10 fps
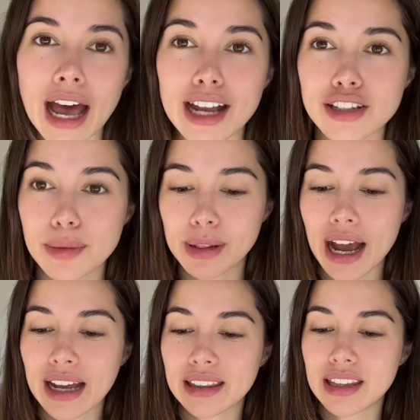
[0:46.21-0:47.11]
I just
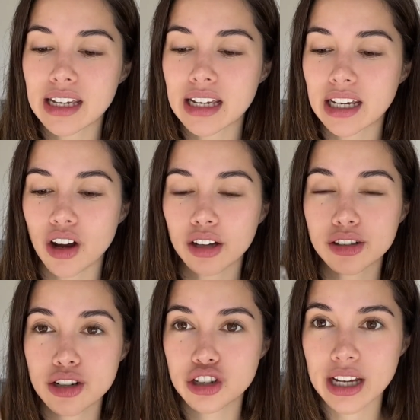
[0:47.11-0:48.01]
applied the
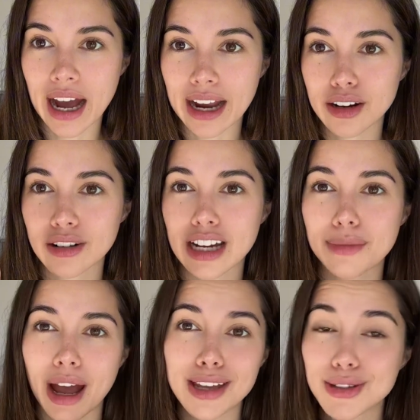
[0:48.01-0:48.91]
Dr. G eye cream.
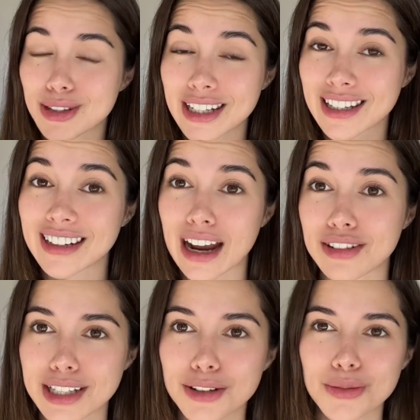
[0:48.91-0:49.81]
I use this in every
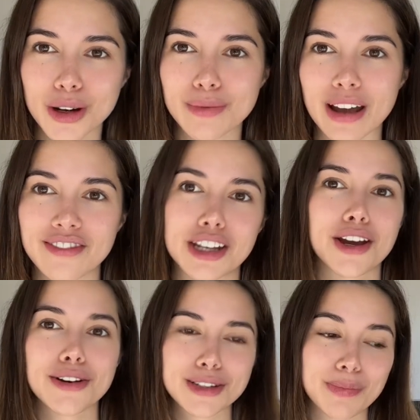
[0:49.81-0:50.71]
single one of my
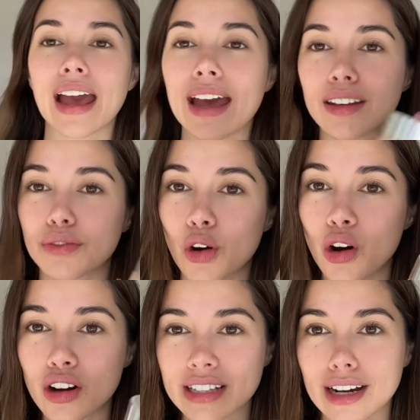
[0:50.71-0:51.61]
videos, and of
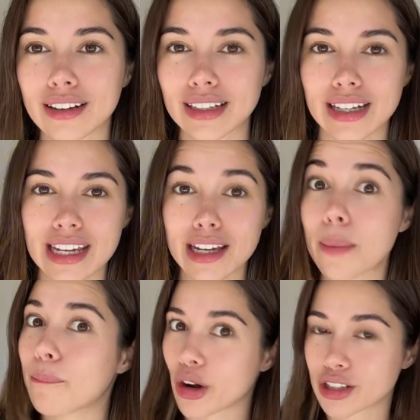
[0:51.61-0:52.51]
course our Clinique
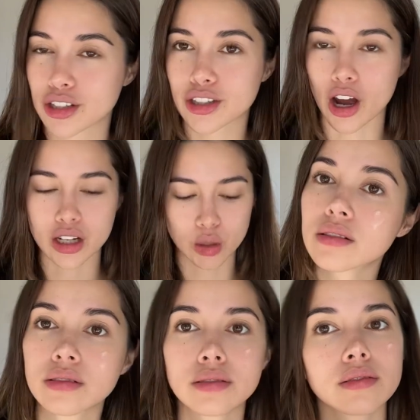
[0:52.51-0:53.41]
Moisture Surge.
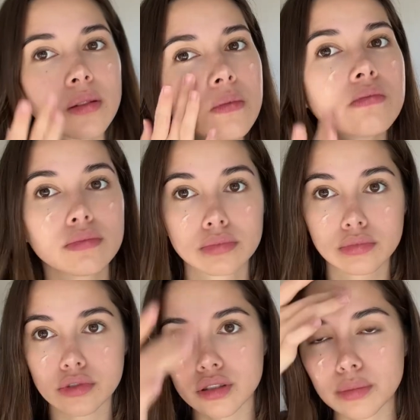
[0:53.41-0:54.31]

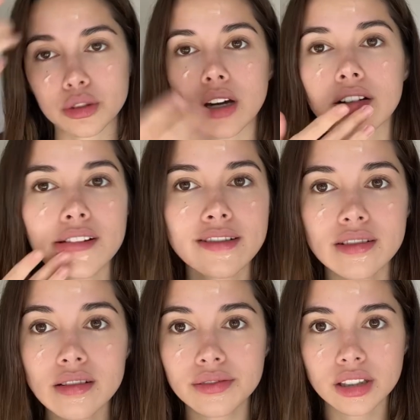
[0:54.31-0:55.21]
I'm just gonna put that all
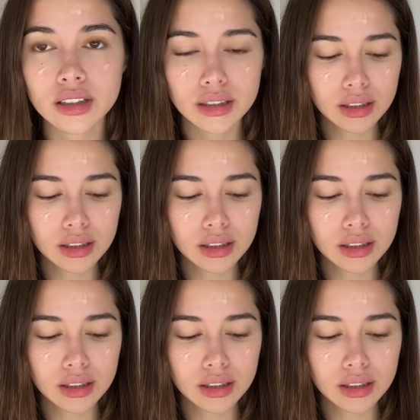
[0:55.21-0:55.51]
over.